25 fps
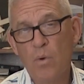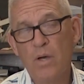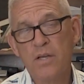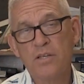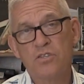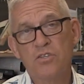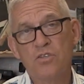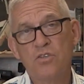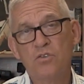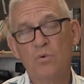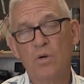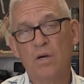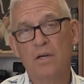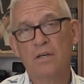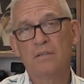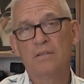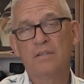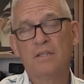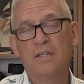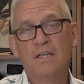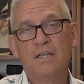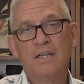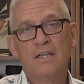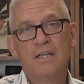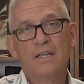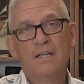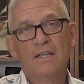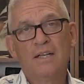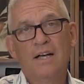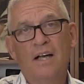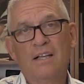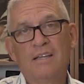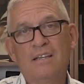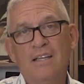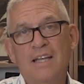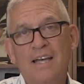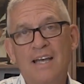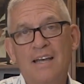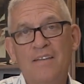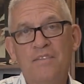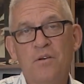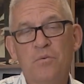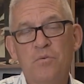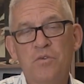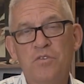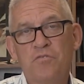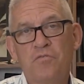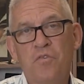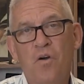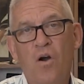went to a, a land that
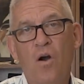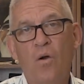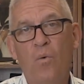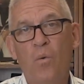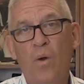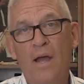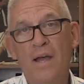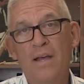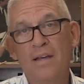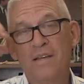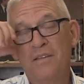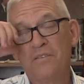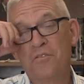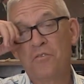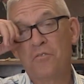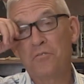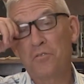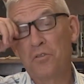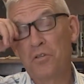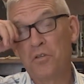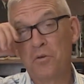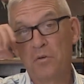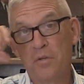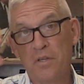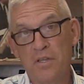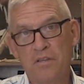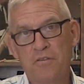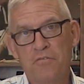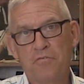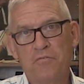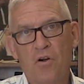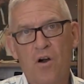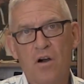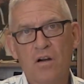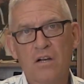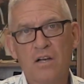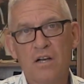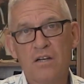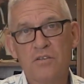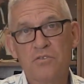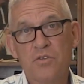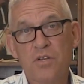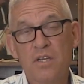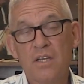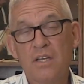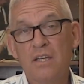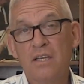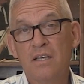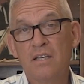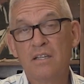was far away, the, literally the far
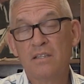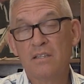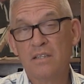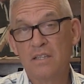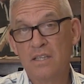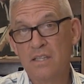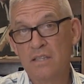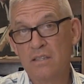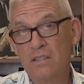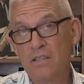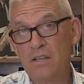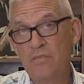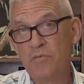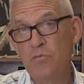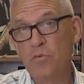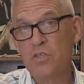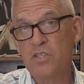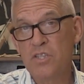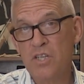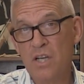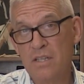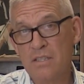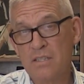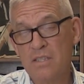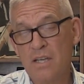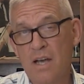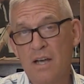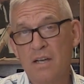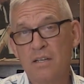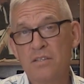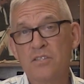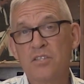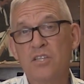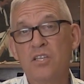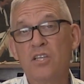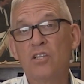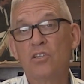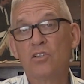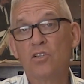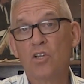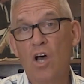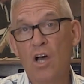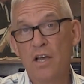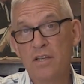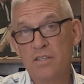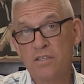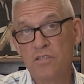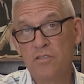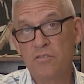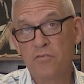country. He, he lived with Gentiles. He
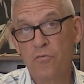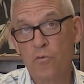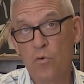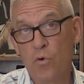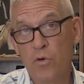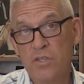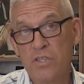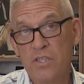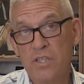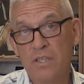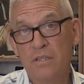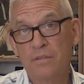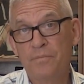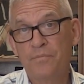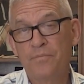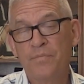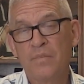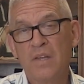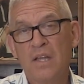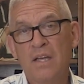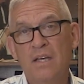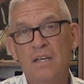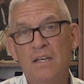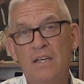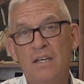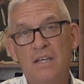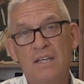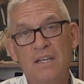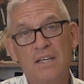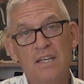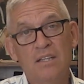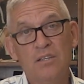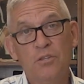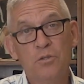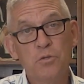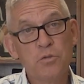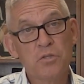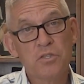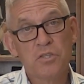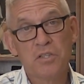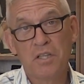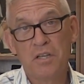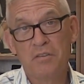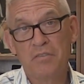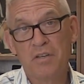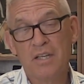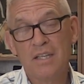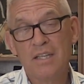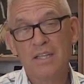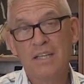lost his fortune in loose
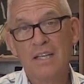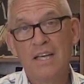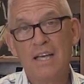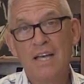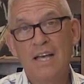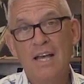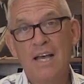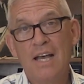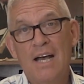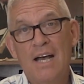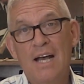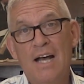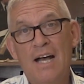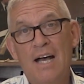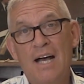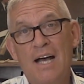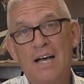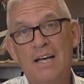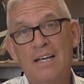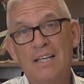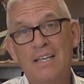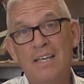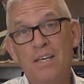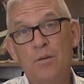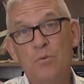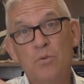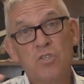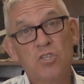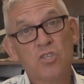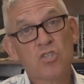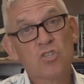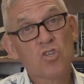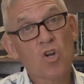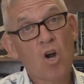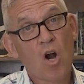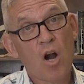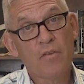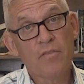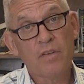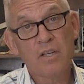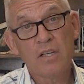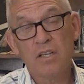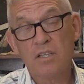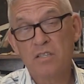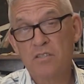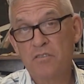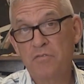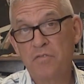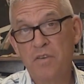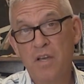living. Uh, he was starving
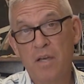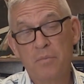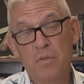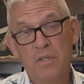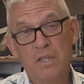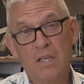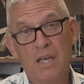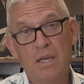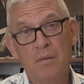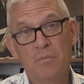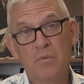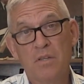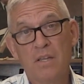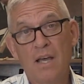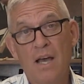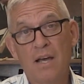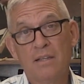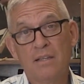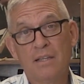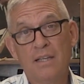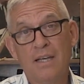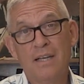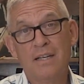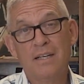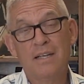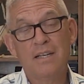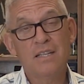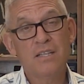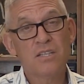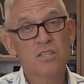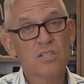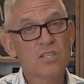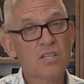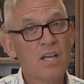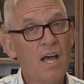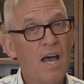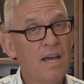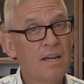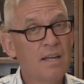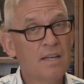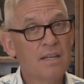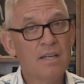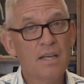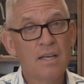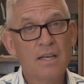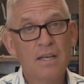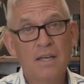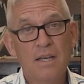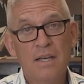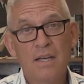because a famine came to that land, and he
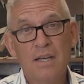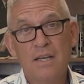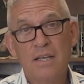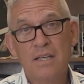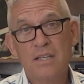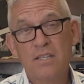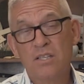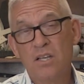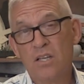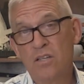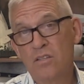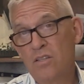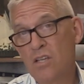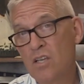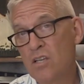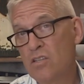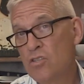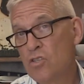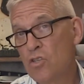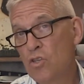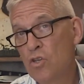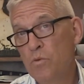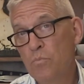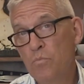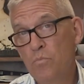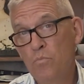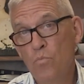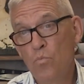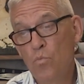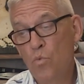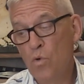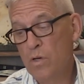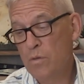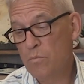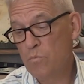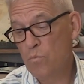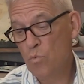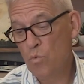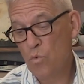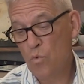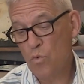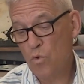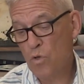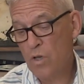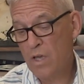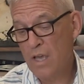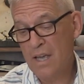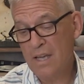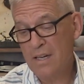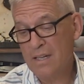decided, he said, things could would
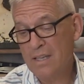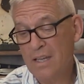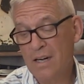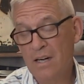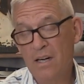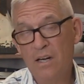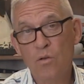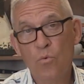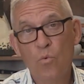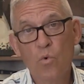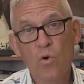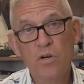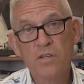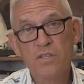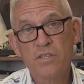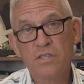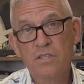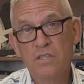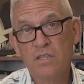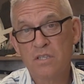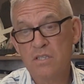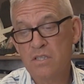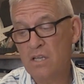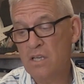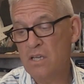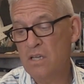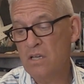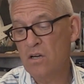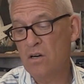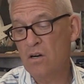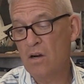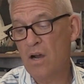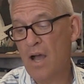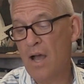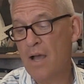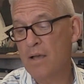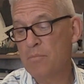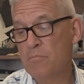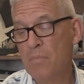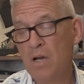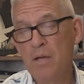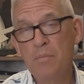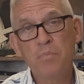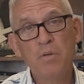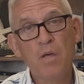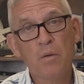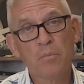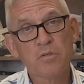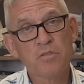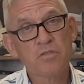can't get any worse than this here. I
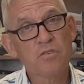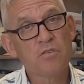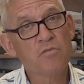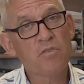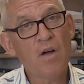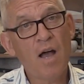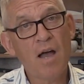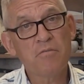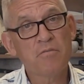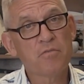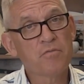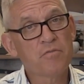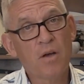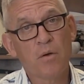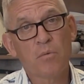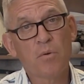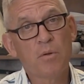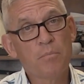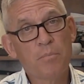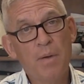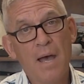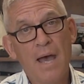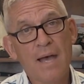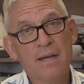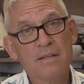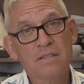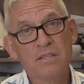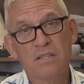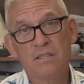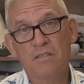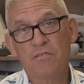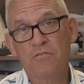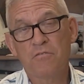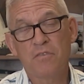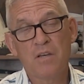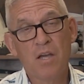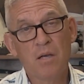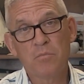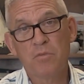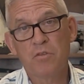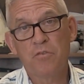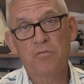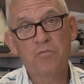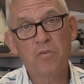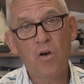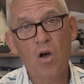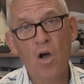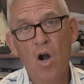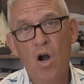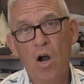might be able to survive if I went back to the family
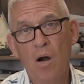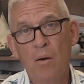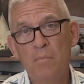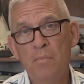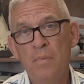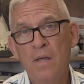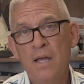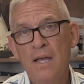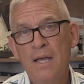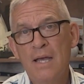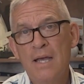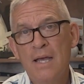farm